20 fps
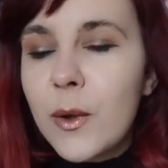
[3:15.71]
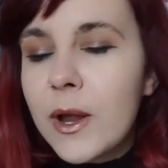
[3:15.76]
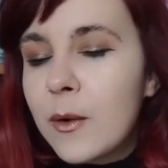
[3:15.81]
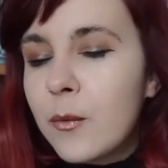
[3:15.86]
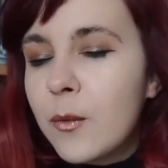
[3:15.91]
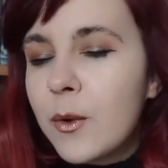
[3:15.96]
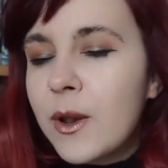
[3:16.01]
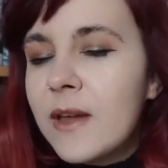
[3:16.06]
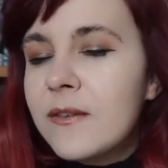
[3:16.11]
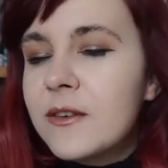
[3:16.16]

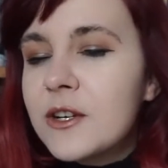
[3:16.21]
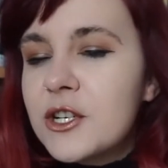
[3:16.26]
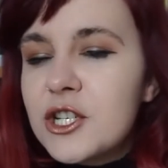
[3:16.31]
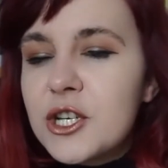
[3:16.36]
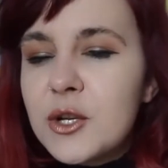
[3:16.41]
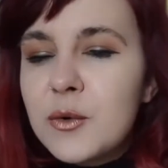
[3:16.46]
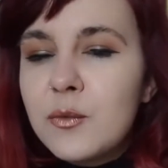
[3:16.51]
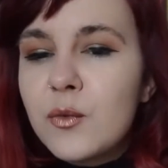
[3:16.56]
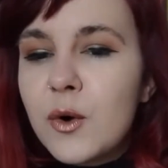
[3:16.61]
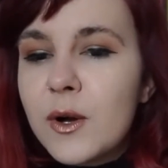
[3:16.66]
where whatever
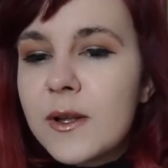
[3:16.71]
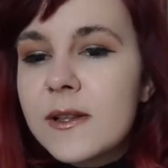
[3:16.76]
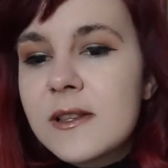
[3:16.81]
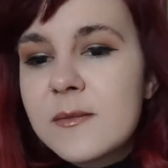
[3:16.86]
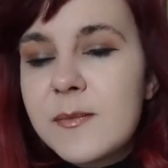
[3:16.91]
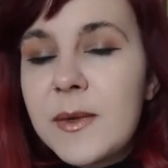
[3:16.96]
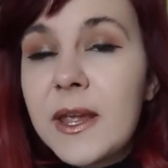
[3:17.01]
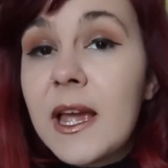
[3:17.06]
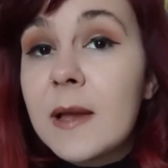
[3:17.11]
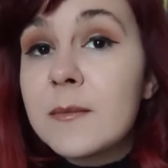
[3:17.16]
she
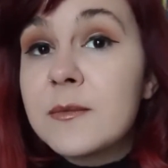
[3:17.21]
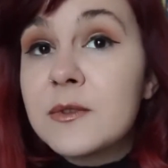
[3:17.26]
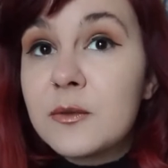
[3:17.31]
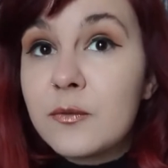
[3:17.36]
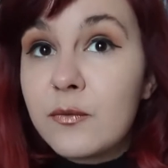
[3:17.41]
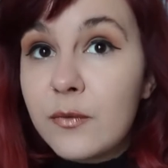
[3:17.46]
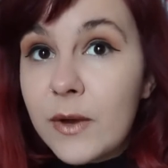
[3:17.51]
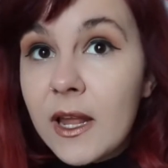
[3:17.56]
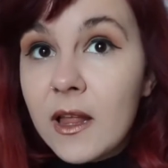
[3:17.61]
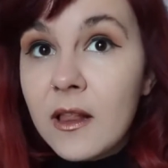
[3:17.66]
wants
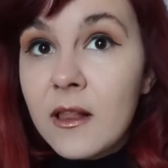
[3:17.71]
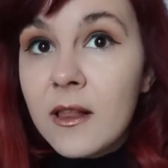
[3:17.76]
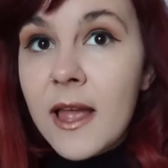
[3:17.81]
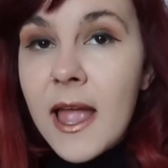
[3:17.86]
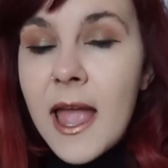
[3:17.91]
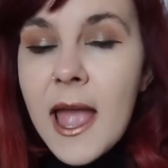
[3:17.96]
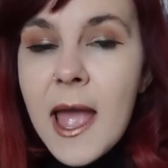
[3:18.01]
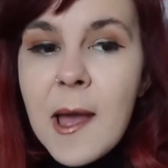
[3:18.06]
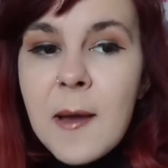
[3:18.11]
becomes real,